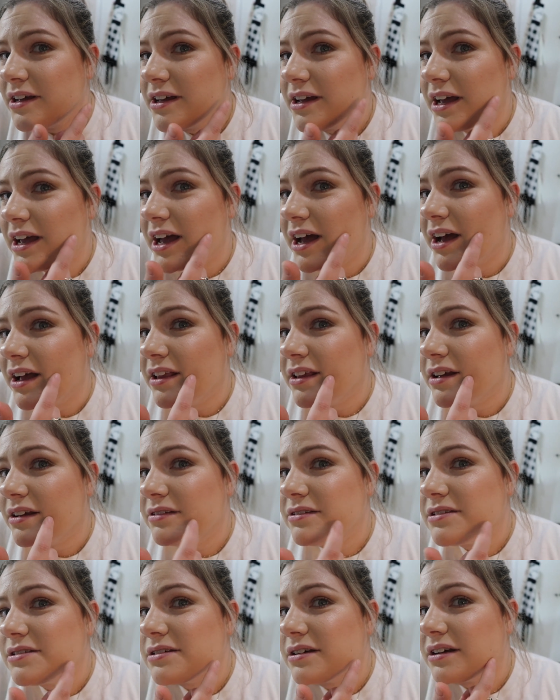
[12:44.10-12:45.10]
and
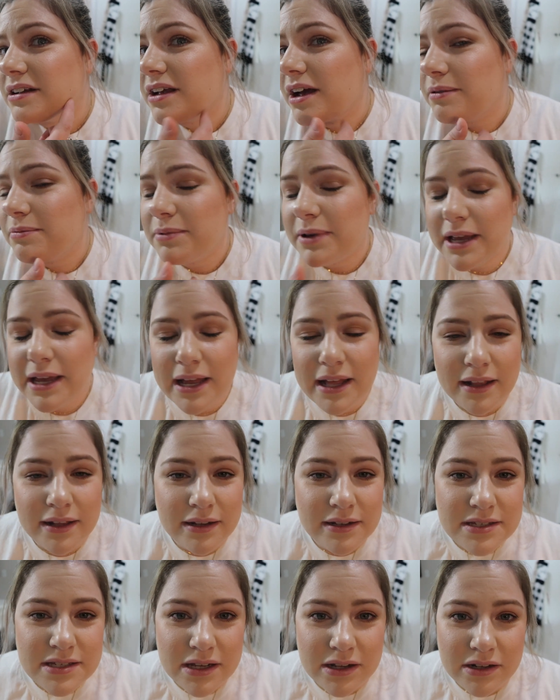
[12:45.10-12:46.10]
I'm just looking up and
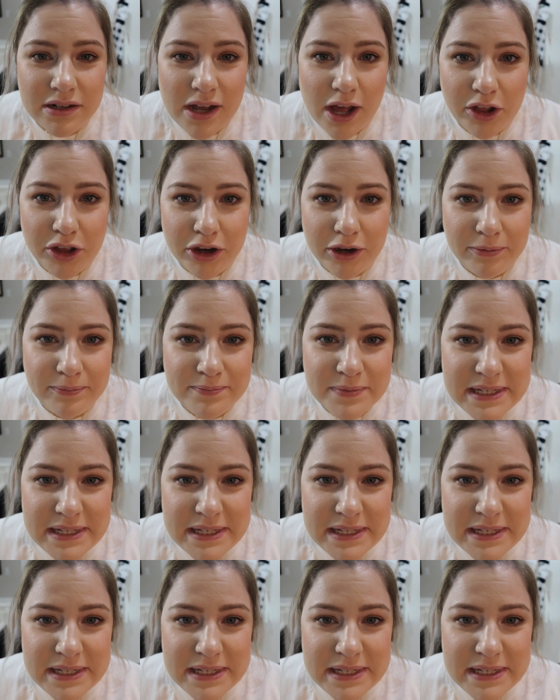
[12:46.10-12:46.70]
it's a good color.